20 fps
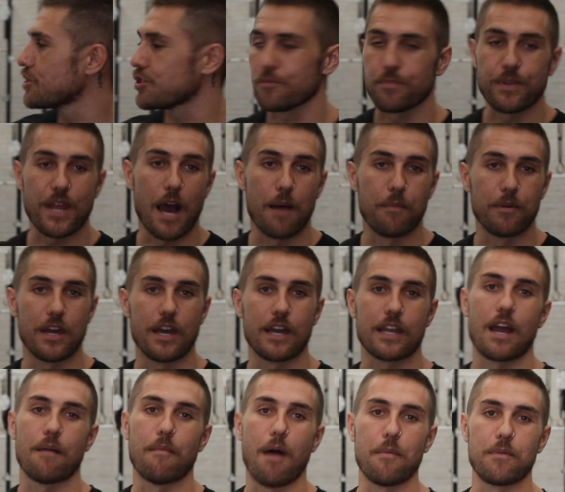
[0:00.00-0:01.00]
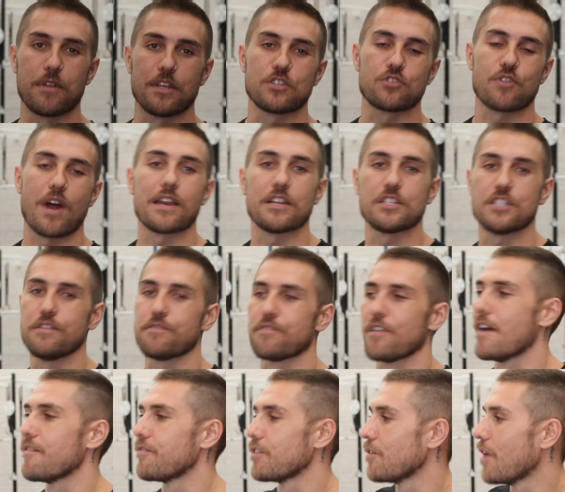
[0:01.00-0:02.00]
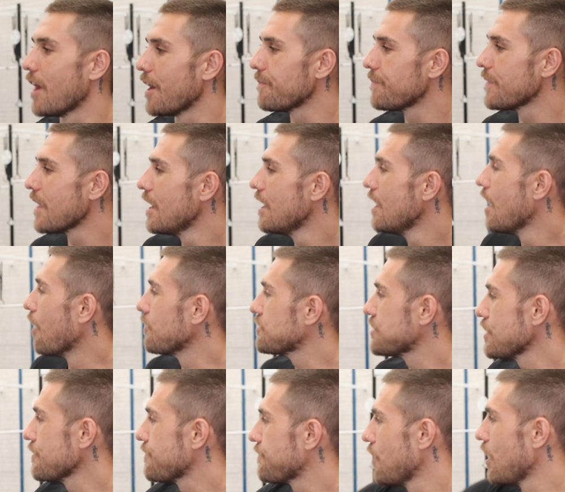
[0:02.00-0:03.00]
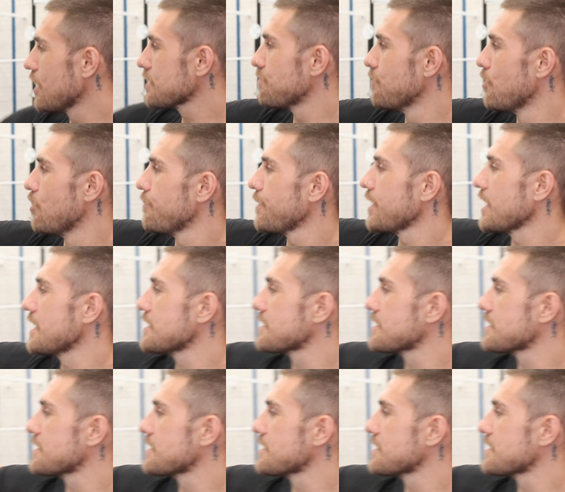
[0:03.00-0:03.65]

should be able to come up with a strategy for everyone. Obviously, the first movement